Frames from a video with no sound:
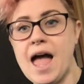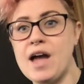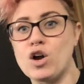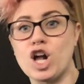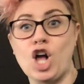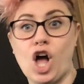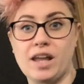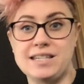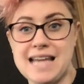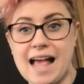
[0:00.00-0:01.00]
or
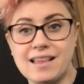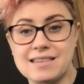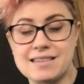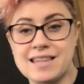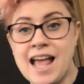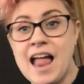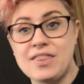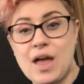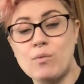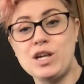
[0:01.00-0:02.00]
contexts
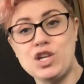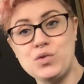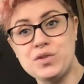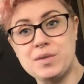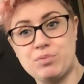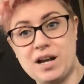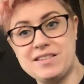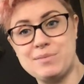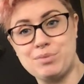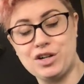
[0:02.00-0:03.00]
that we use the
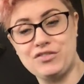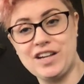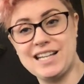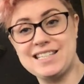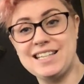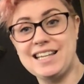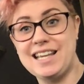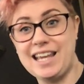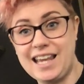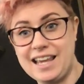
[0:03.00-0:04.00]
present perfect
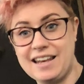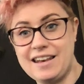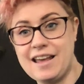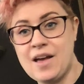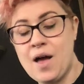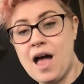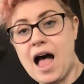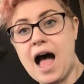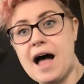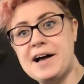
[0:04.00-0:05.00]
in.
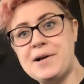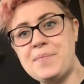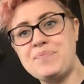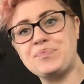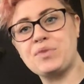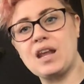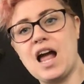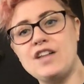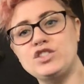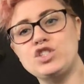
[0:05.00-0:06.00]

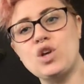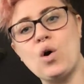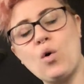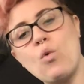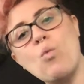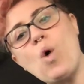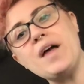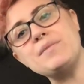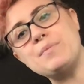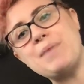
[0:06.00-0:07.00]
And so
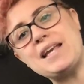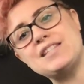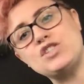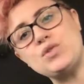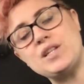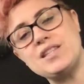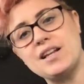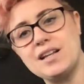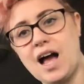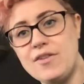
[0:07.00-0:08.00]
what makes students
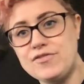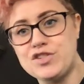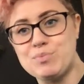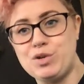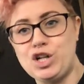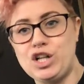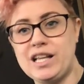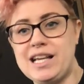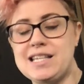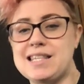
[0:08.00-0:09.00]
uncomfortable
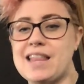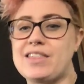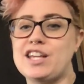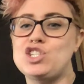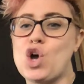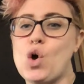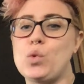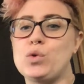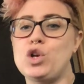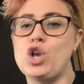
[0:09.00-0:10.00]
is that they
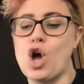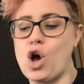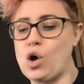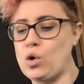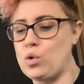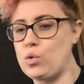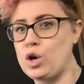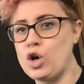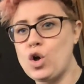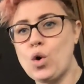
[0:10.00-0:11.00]
don't know
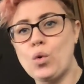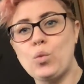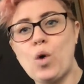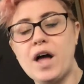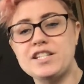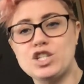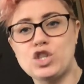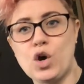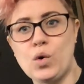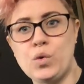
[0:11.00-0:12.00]
what
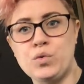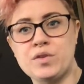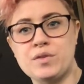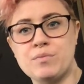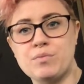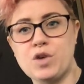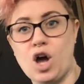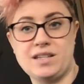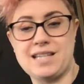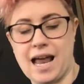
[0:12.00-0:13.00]
those
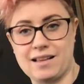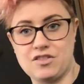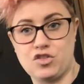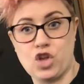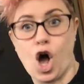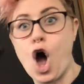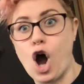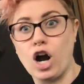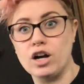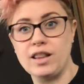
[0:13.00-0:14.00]
contexts
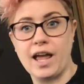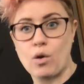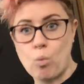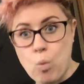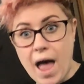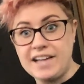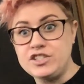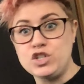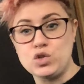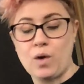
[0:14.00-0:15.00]
are. Like,
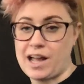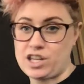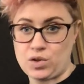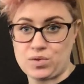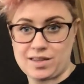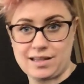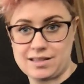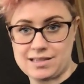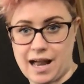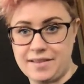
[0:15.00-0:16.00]
when do I use
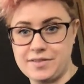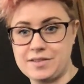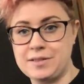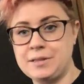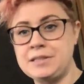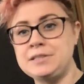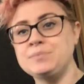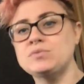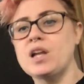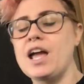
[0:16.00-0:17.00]
this tense?
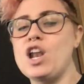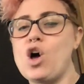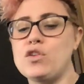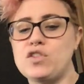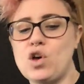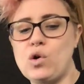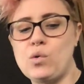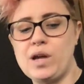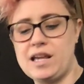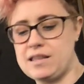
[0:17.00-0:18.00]
It
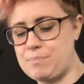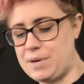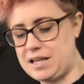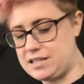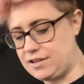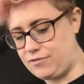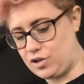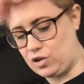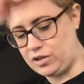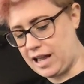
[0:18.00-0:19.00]
also is a bit
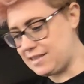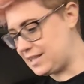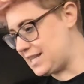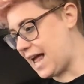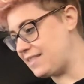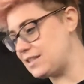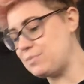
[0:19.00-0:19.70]
difficult as a tense